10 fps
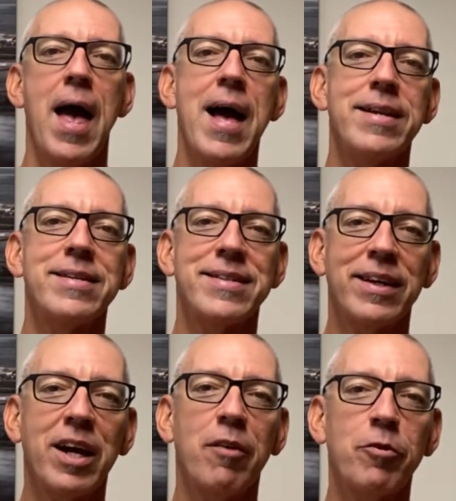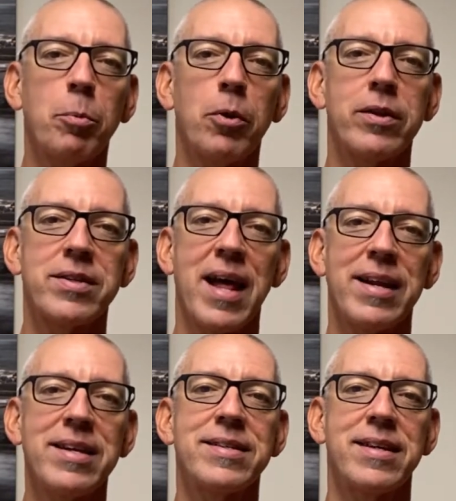And as uncomfortable as
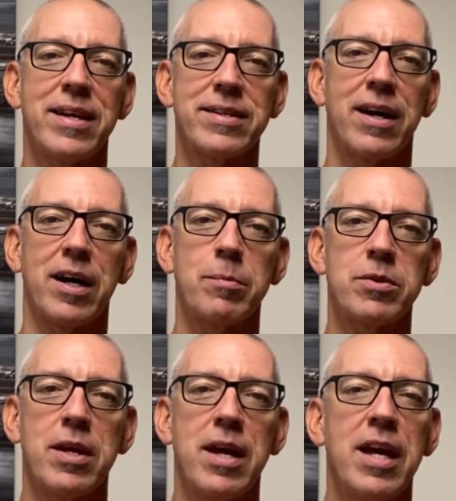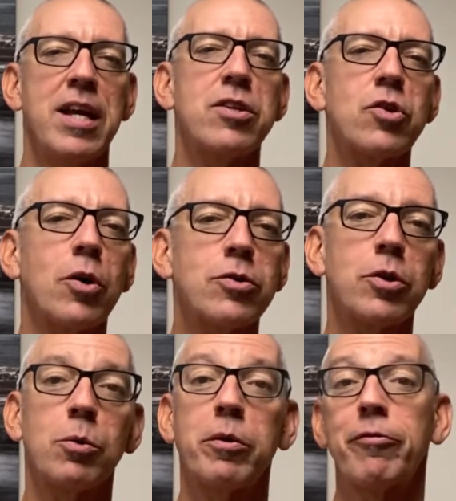that is at times, it is
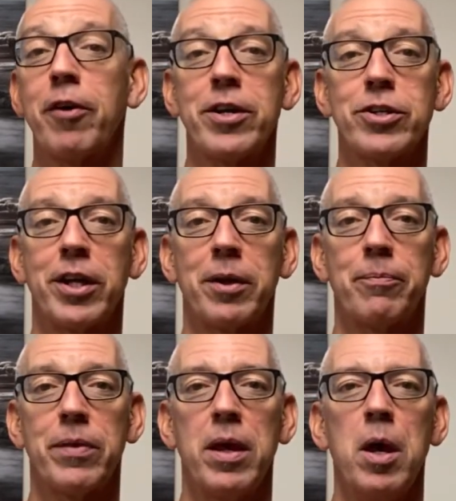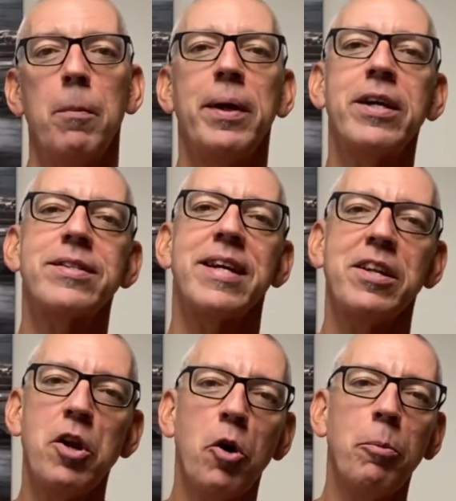also refreshing because they
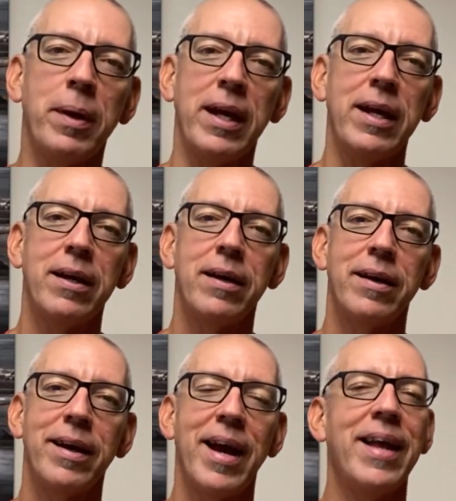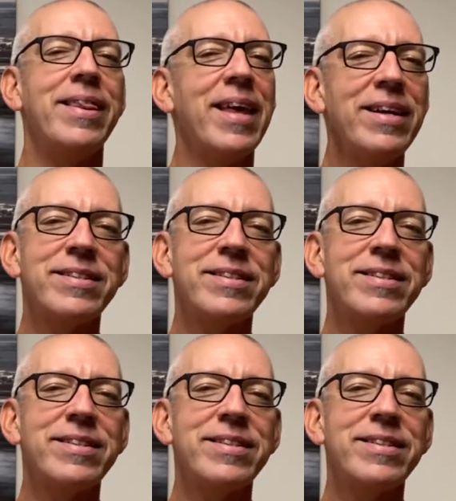know me and they